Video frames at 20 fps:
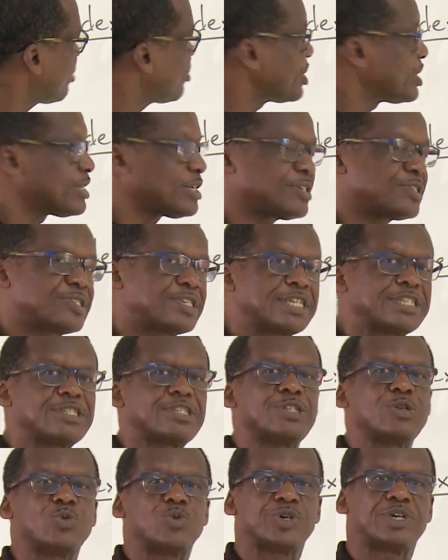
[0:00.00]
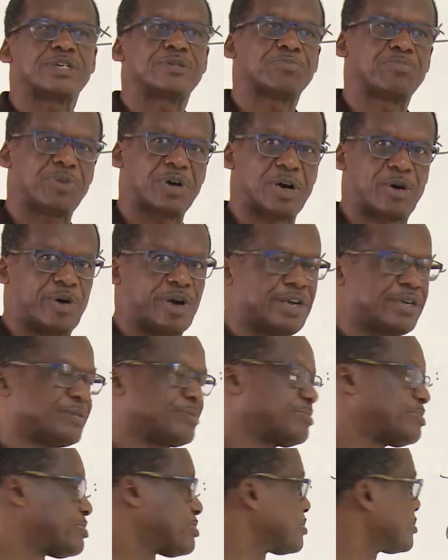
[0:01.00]
But we're going to stick to the word power.
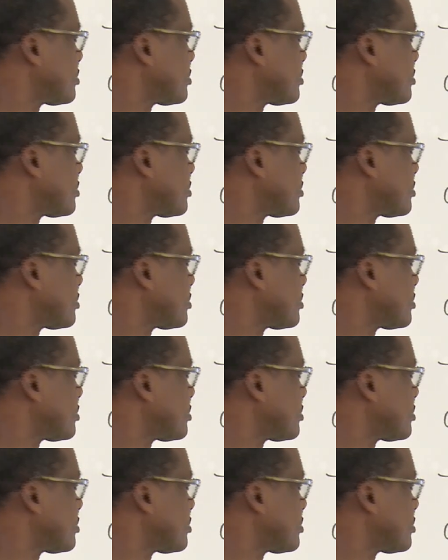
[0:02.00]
